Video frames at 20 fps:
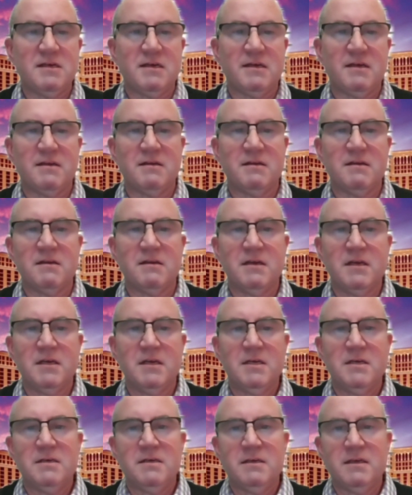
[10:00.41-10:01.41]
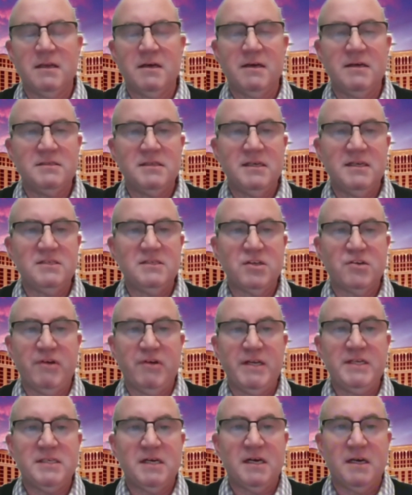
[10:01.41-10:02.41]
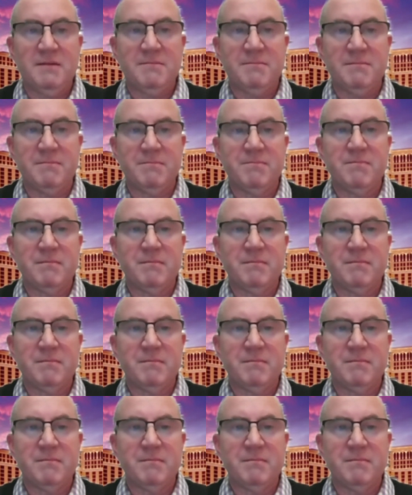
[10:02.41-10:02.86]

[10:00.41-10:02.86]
and it's a great time.